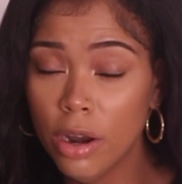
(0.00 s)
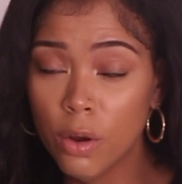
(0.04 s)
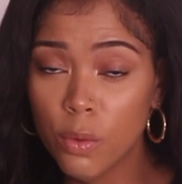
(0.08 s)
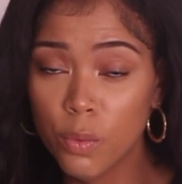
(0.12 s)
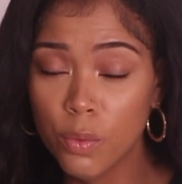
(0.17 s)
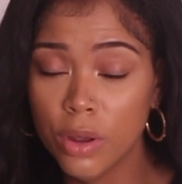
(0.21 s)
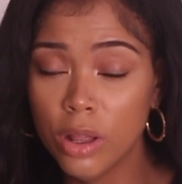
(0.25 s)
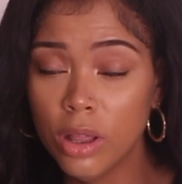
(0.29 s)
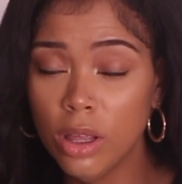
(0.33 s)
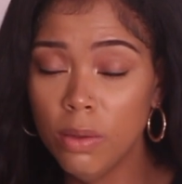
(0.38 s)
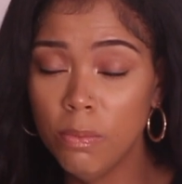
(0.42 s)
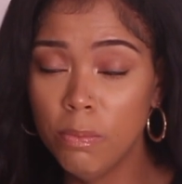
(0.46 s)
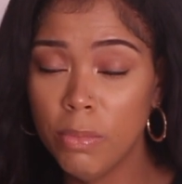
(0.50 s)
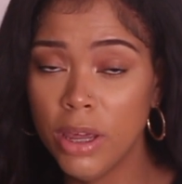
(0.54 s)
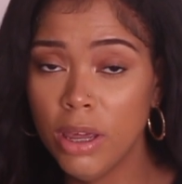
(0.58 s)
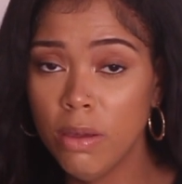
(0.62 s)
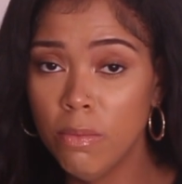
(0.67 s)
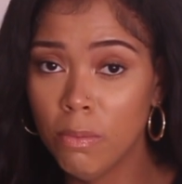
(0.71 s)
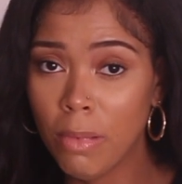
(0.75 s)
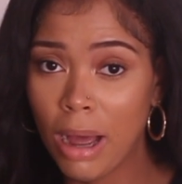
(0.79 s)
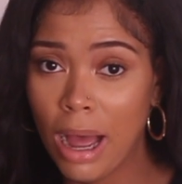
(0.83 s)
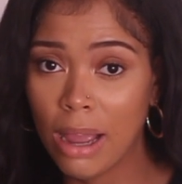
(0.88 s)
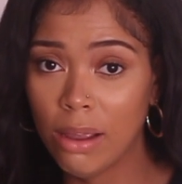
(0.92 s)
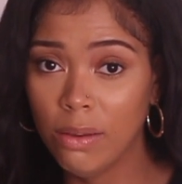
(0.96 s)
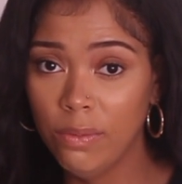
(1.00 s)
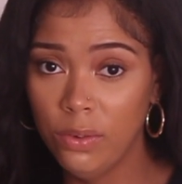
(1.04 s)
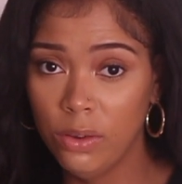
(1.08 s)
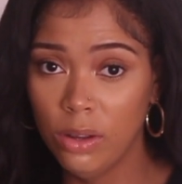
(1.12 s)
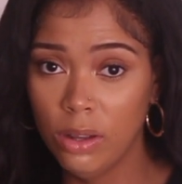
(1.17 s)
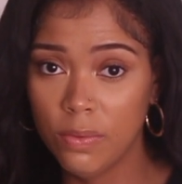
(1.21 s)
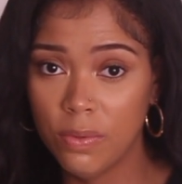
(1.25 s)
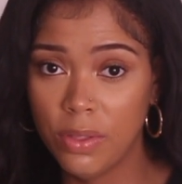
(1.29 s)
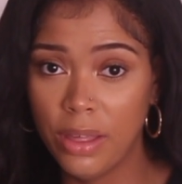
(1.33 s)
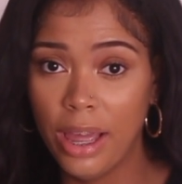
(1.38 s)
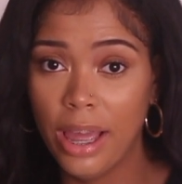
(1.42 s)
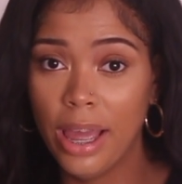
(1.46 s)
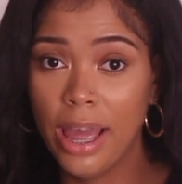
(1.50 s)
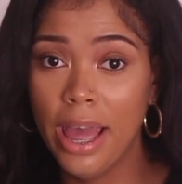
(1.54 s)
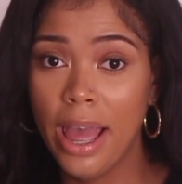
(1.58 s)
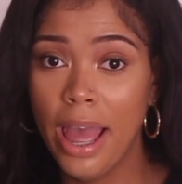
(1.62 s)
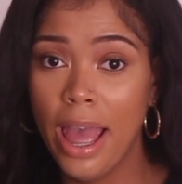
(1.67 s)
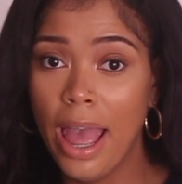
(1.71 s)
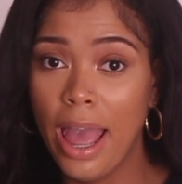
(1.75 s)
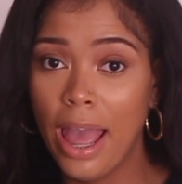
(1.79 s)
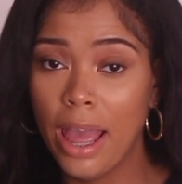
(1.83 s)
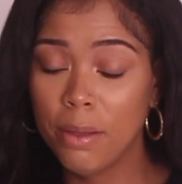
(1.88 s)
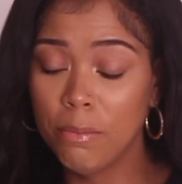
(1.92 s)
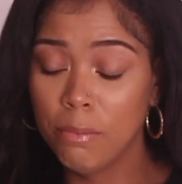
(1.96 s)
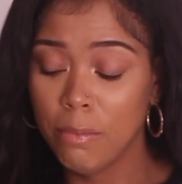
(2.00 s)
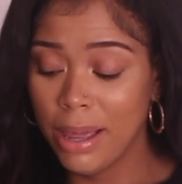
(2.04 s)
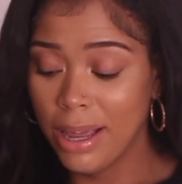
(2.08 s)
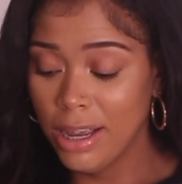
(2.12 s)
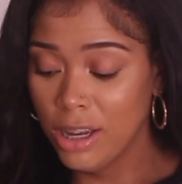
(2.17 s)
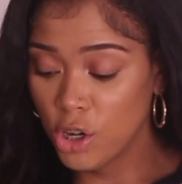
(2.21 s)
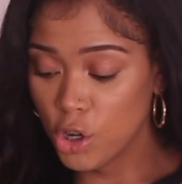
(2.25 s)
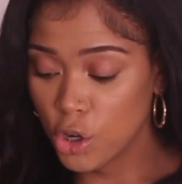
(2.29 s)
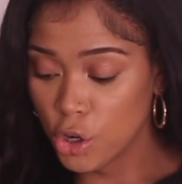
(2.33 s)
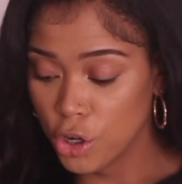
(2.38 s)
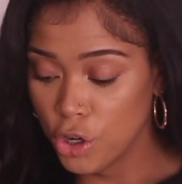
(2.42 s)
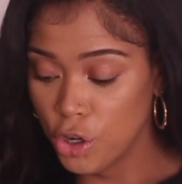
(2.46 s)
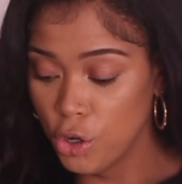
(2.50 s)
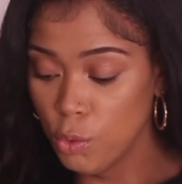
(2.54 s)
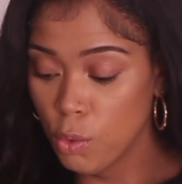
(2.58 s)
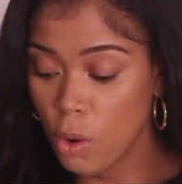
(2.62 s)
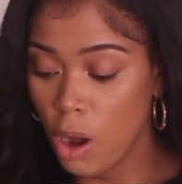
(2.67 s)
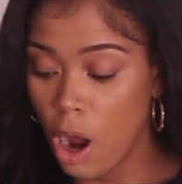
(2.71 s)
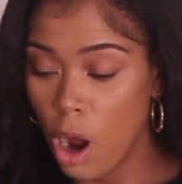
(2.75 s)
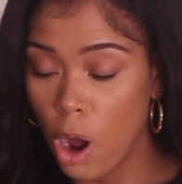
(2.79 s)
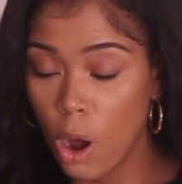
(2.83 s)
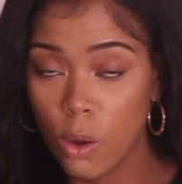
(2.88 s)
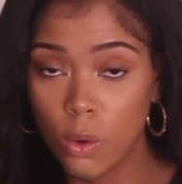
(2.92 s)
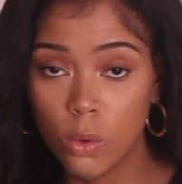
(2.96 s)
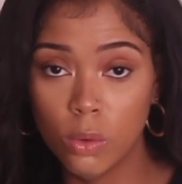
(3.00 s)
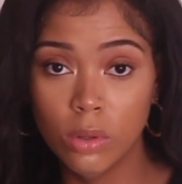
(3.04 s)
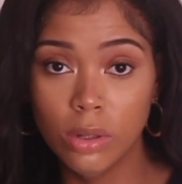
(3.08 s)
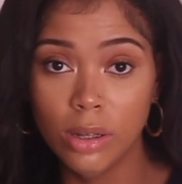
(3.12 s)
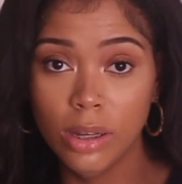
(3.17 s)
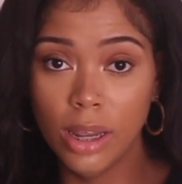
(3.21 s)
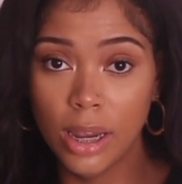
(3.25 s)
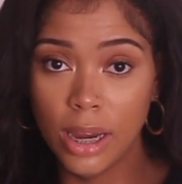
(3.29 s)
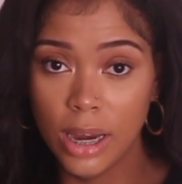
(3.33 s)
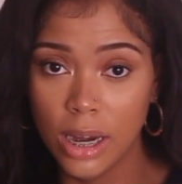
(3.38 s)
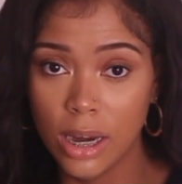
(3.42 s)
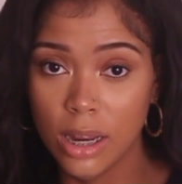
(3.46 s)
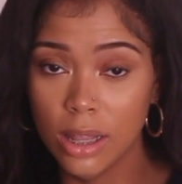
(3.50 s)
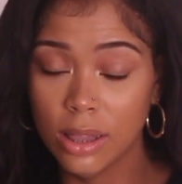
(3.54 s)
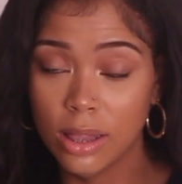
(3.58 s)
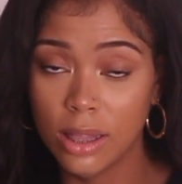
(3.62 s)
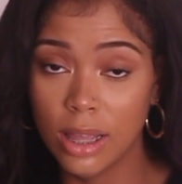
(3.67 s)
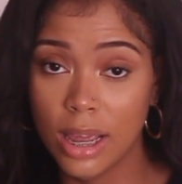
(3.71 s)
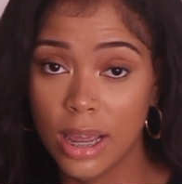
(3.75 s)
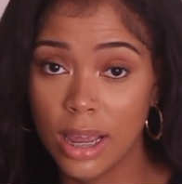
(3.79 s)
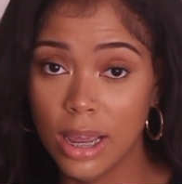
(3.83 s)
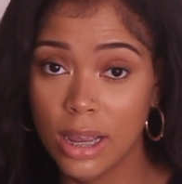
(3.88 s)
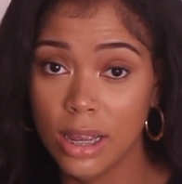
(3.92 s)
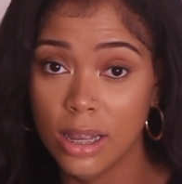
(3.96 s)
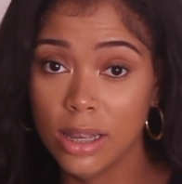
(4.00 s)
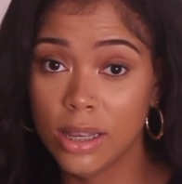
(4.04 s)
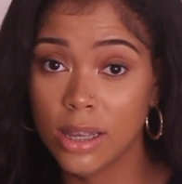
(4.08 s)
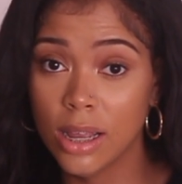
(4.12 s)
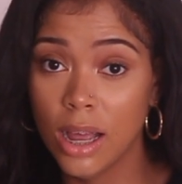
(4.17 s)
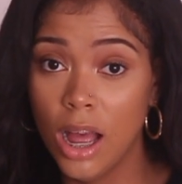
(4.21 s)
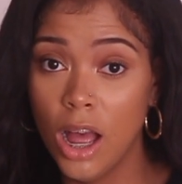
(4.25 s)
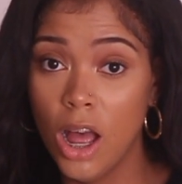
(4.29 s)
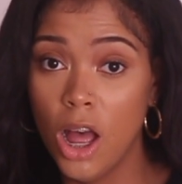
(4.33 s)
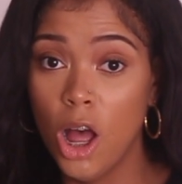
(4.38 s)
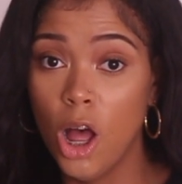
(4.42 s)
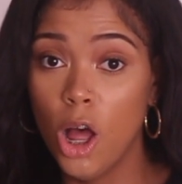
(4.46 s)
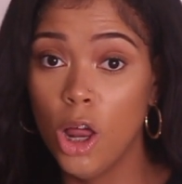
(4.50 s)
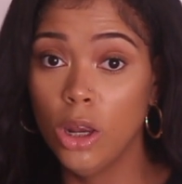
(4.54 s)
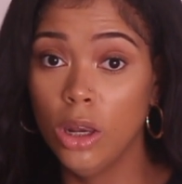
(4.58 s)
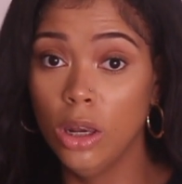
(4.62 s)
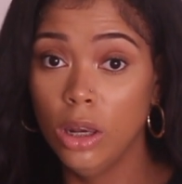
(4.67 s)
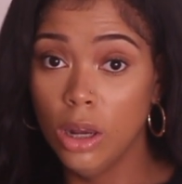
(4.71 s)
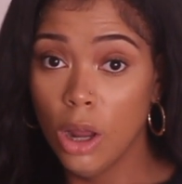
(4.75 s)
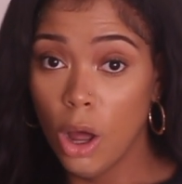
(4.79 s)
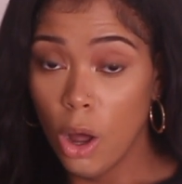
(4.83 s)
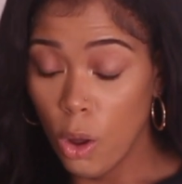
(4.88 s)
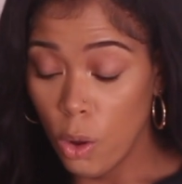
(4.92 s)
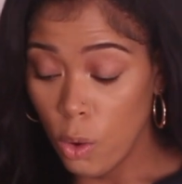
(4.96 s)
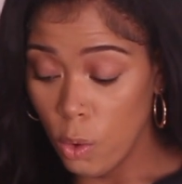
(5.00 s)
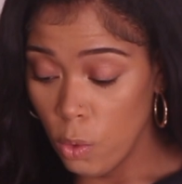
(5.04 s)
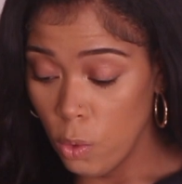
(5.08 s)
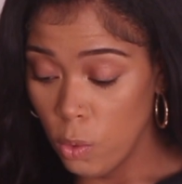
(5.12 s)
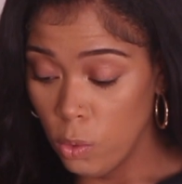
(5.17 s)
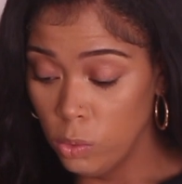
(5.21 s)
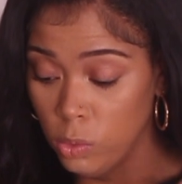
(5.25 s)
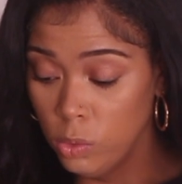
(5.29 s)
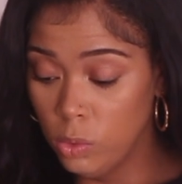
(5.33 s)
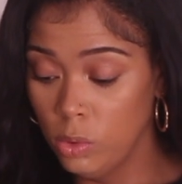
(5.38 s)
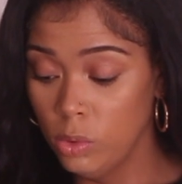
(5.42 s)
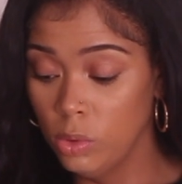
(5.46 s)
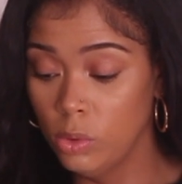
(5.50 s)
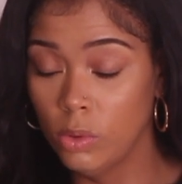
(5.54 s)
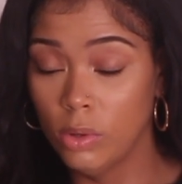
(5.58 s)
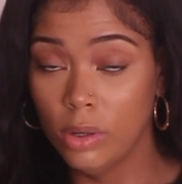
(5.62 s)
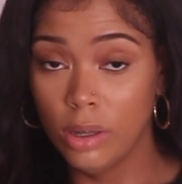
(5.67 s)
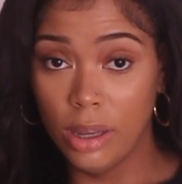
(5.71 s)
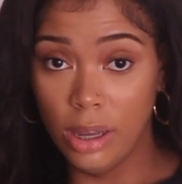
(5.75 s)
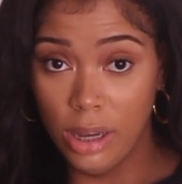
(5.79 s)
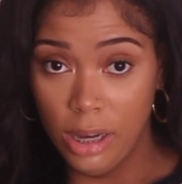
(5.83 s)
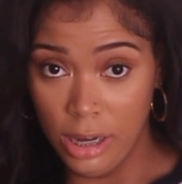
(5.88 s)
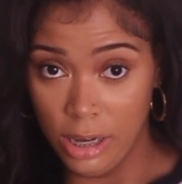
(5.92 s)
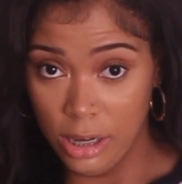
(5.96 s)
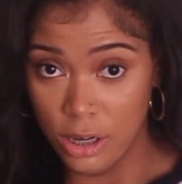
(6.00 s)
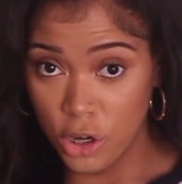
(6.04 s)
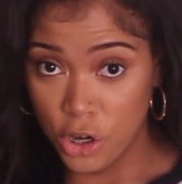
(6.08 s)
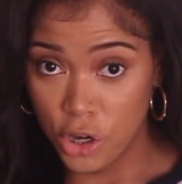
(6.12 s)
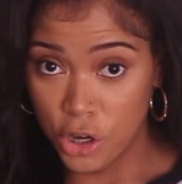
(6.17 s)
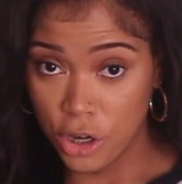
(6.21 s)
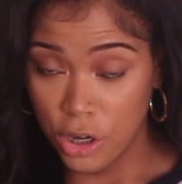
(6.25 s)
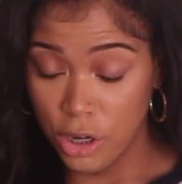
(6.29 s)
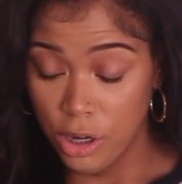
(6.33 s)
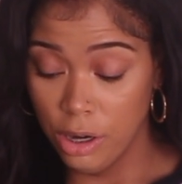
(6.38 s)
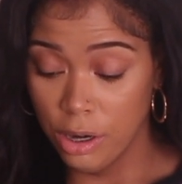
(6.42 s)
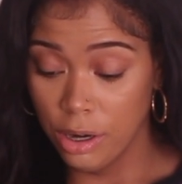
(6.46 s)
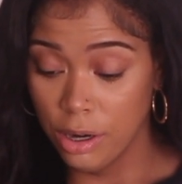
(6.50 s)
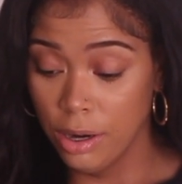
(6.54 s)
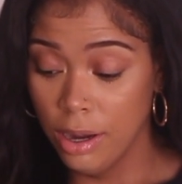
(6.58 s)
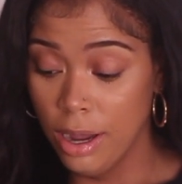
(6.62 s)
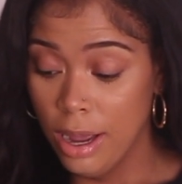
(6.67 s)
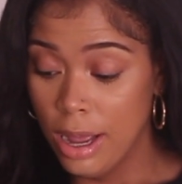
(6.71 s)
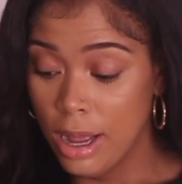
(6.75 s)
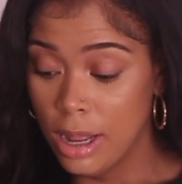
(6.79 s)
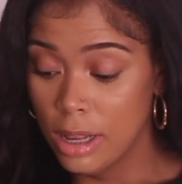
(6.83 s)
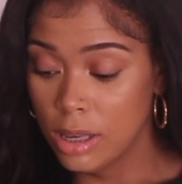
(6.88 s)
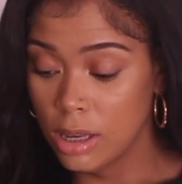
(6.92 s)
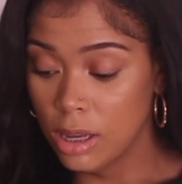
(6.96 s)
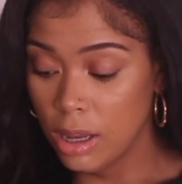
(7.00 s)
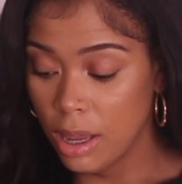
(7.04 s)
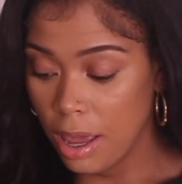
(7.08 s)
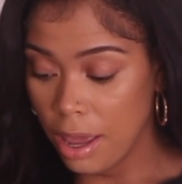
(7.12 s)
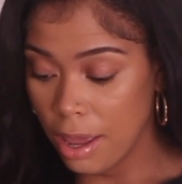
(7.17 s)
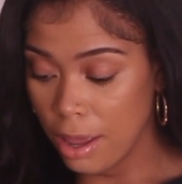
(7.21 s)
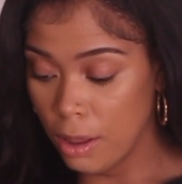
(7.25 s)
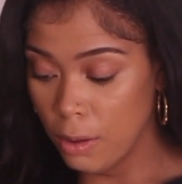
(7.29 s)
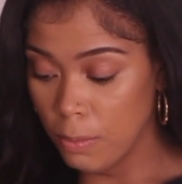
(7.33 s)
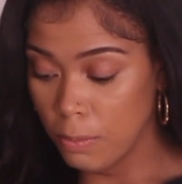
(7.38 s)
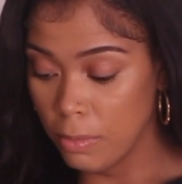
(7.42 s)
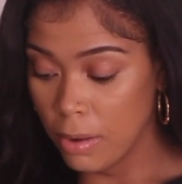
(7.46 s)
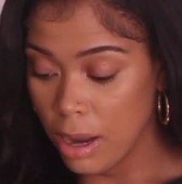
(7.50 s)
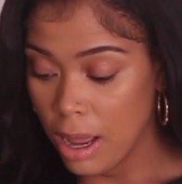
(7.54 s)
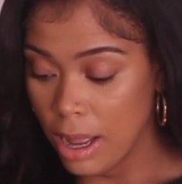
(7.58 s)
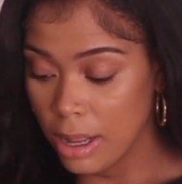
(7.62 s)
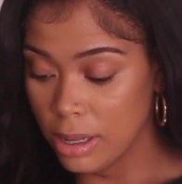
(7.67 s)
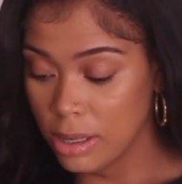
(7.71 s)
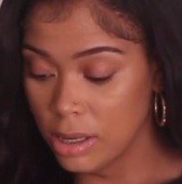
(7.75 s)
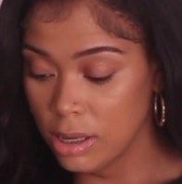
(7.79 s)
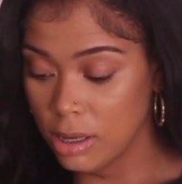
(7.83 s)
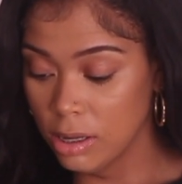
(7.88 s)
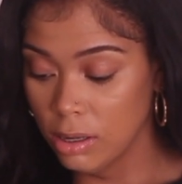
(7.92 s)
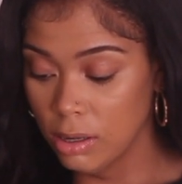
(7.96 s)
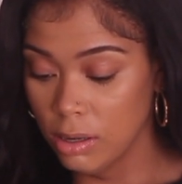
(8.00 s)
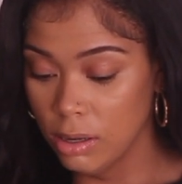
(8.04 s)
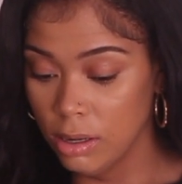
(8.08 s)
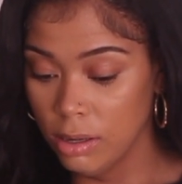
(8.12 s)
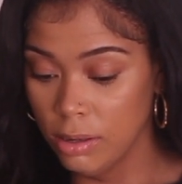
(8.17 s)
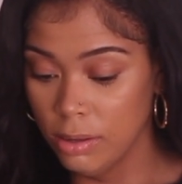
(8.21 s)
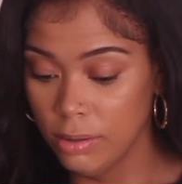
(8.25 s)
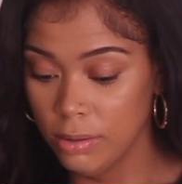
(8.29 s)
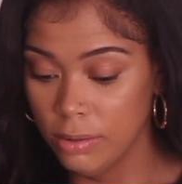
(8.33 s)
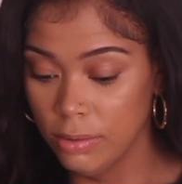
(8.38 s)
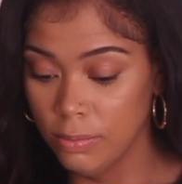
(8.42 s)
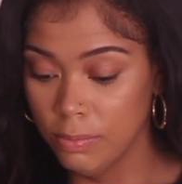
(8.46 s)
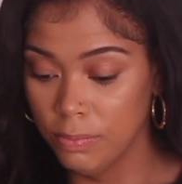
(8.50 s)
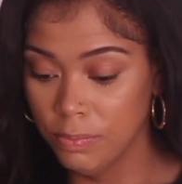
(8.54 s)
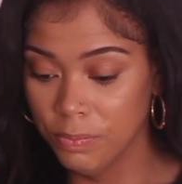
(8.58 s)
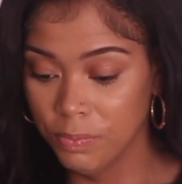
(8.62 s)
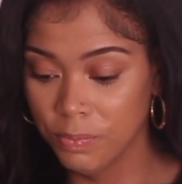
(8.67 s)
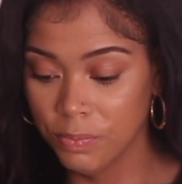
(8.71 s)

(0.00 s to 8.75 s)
to really be mindful of that and make sure you are only eating things low in sugar to help not to